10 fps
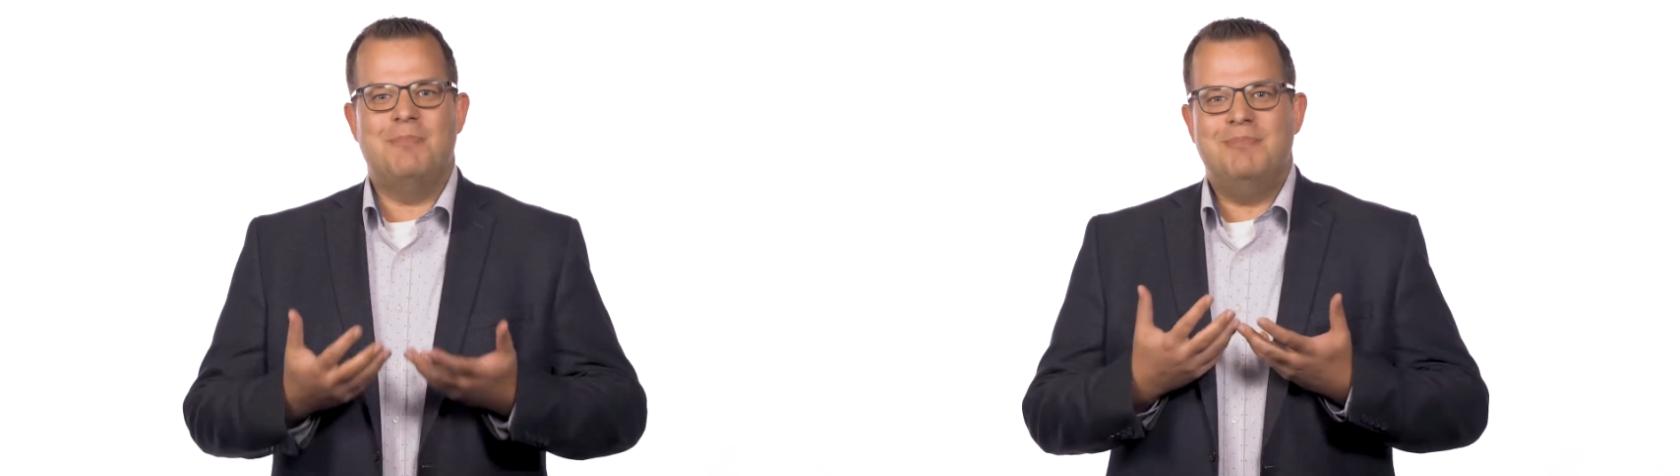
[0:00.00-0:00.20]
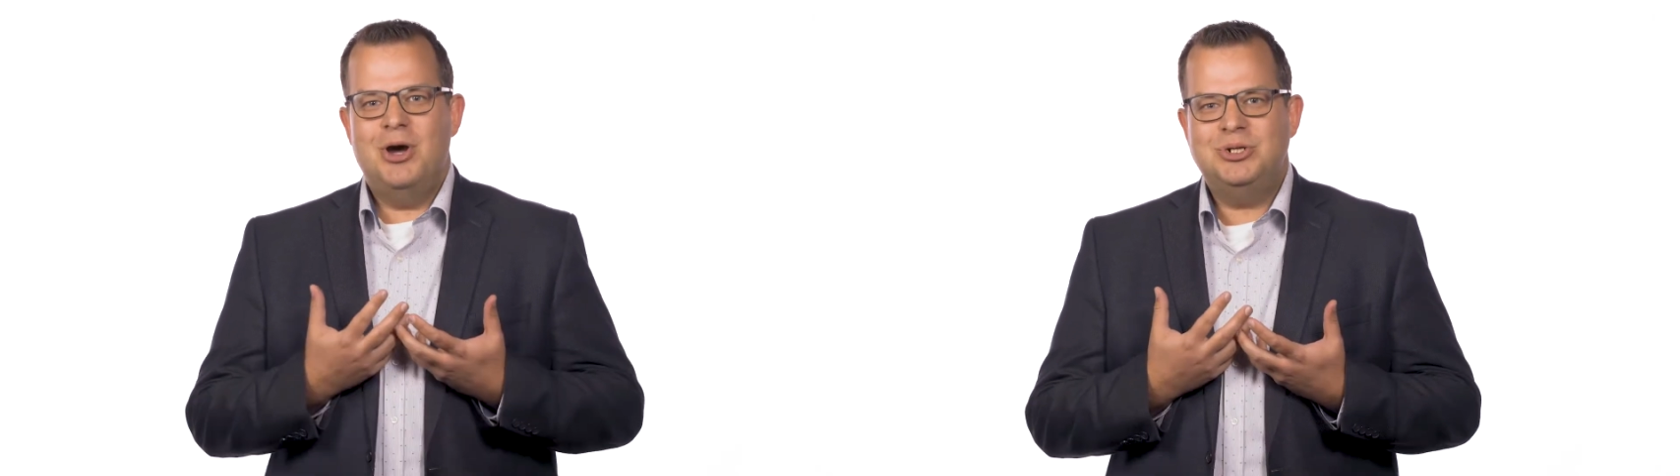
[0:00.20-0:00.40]

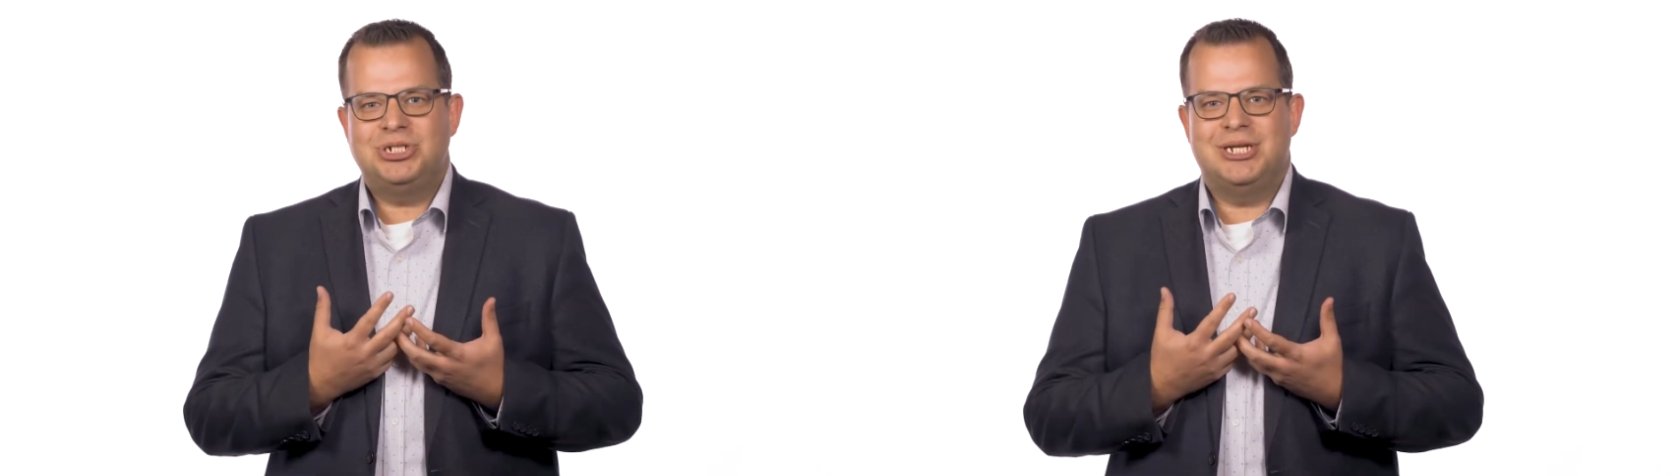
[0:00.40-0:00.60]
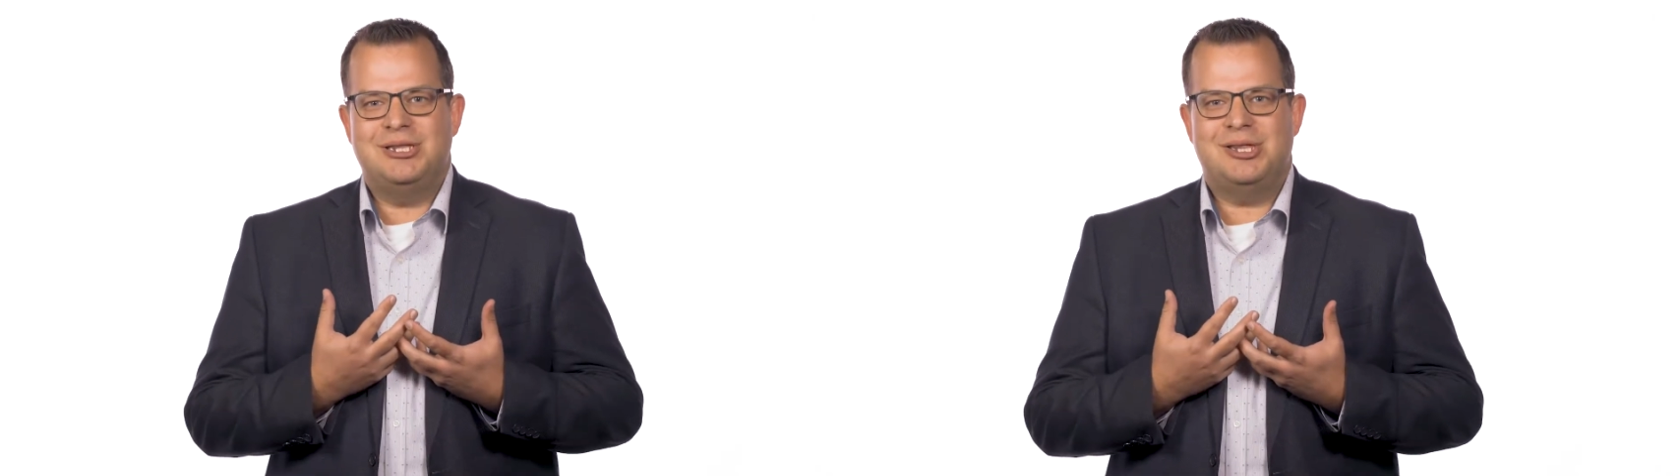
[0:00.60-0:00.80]

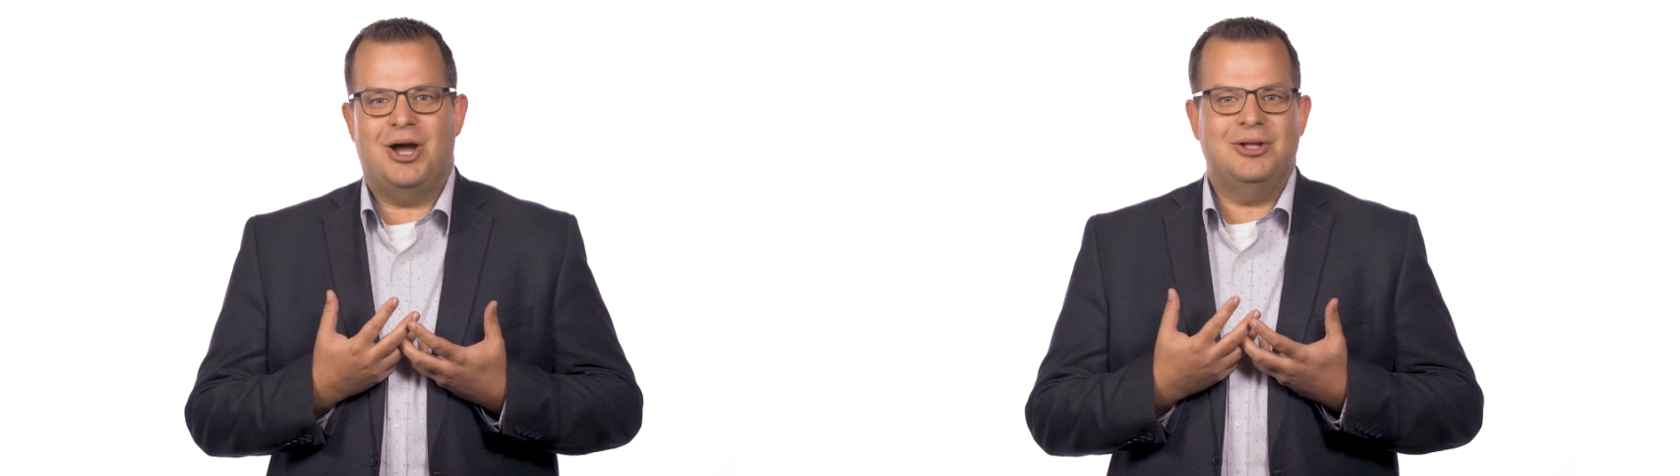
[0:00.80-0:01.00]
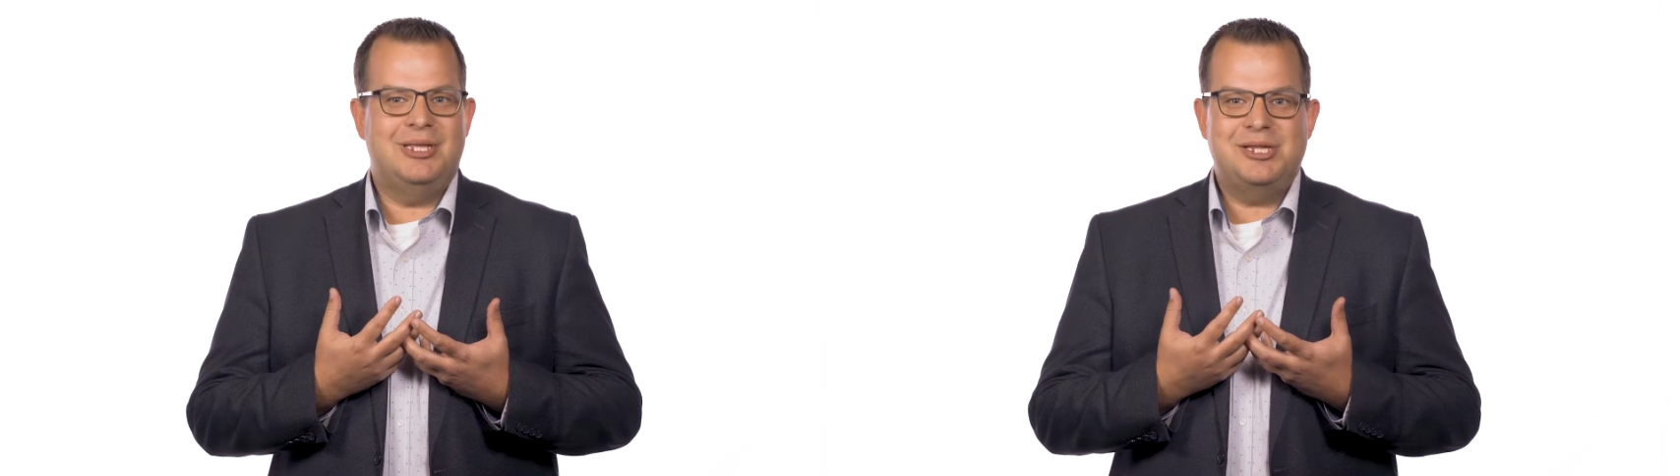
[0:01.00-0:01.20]
emotions
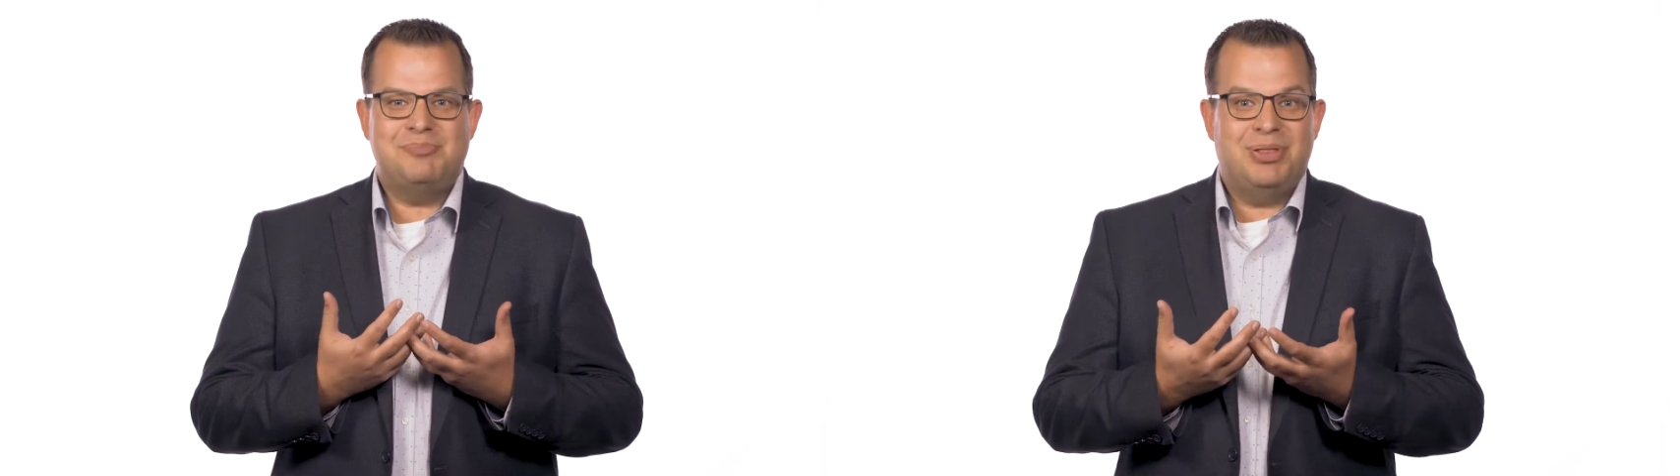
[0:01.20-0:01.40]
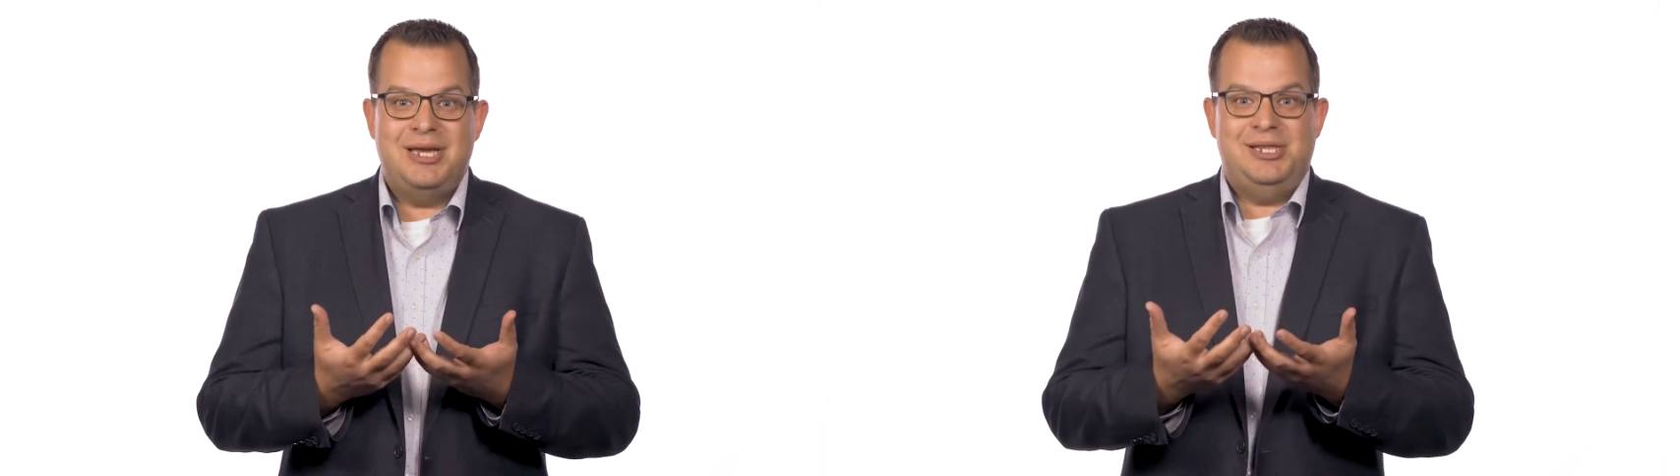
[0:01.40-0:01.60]
are
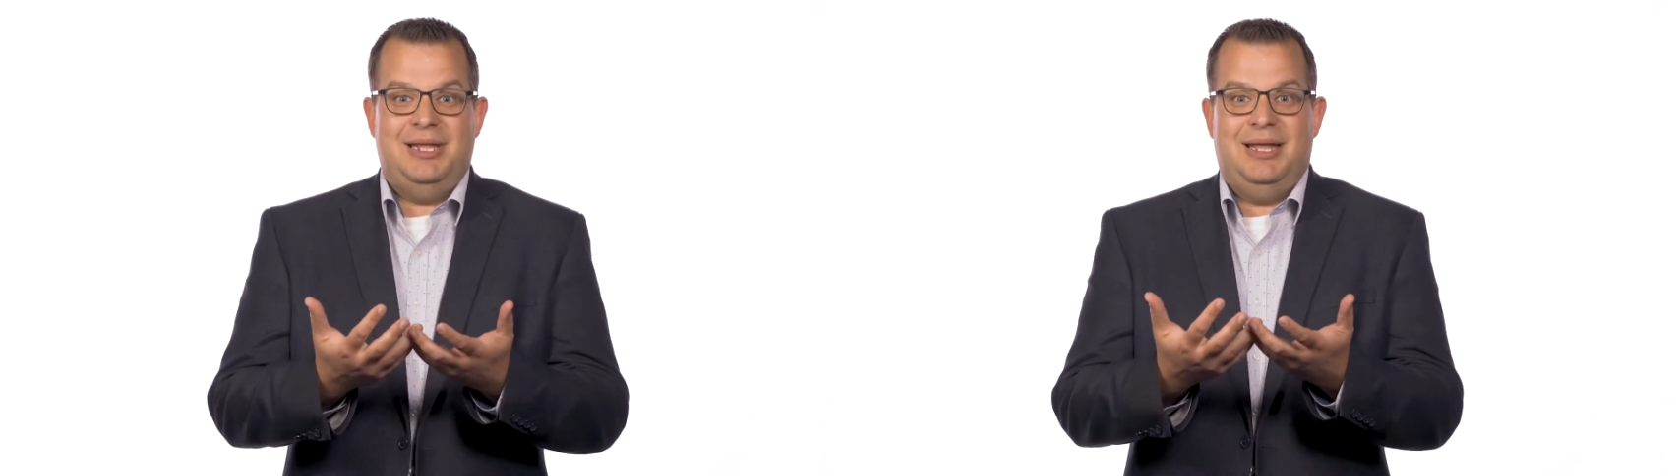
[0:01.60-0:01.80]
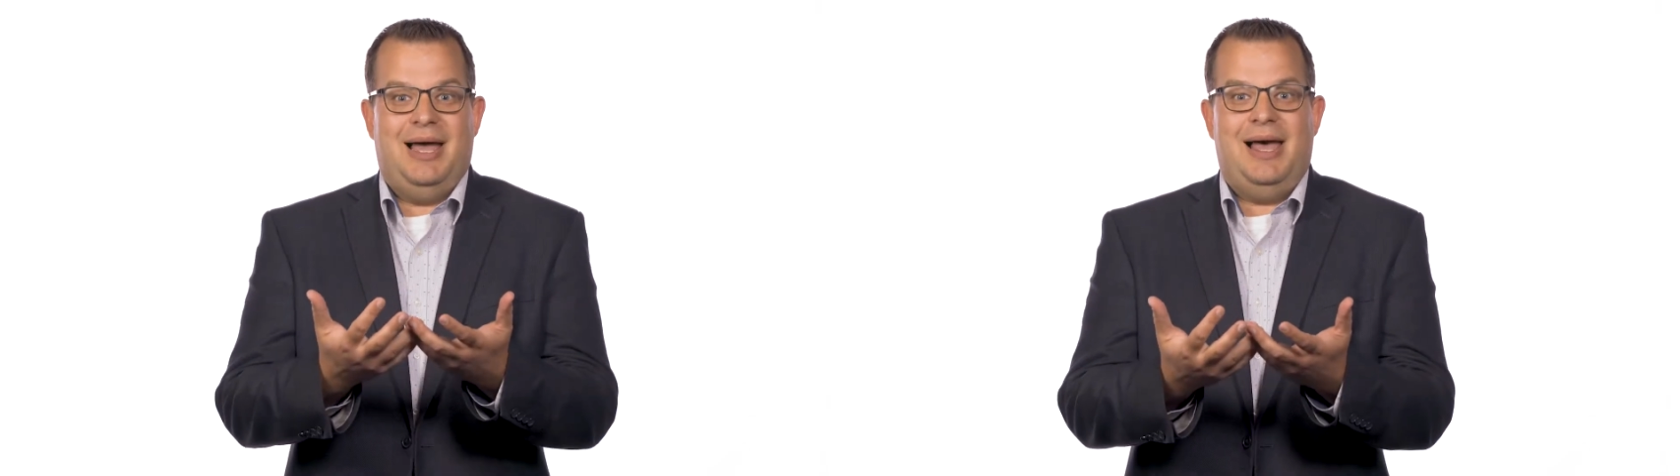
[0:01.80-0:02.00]

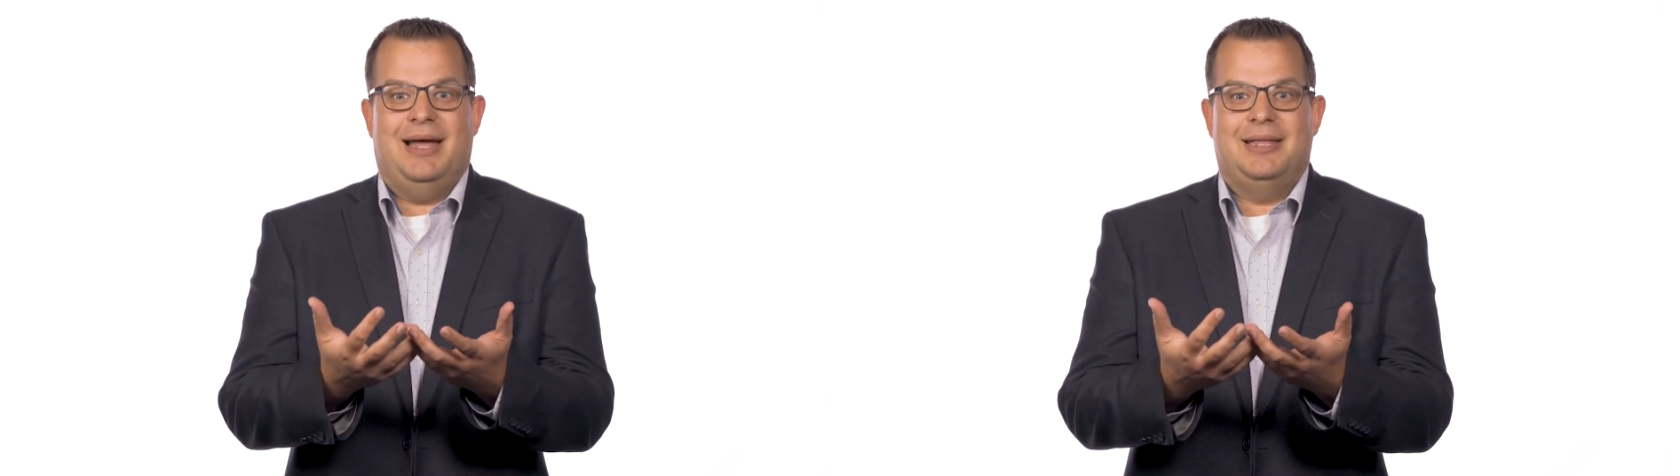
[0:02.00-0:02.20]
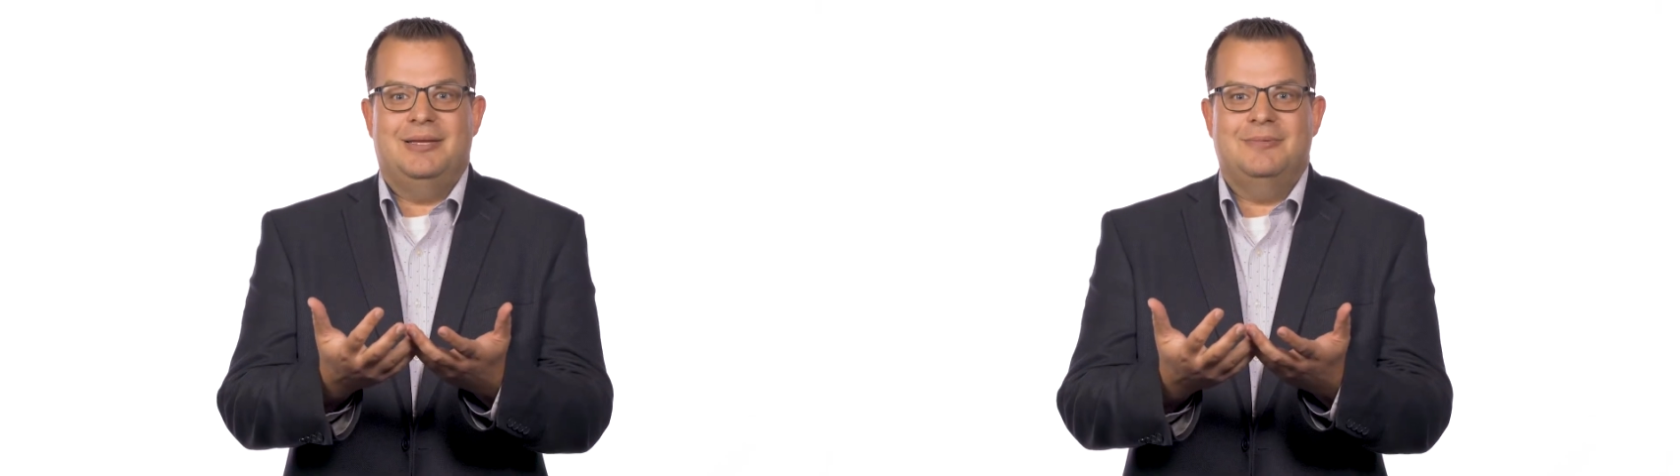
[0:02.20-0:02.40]
displeasing God.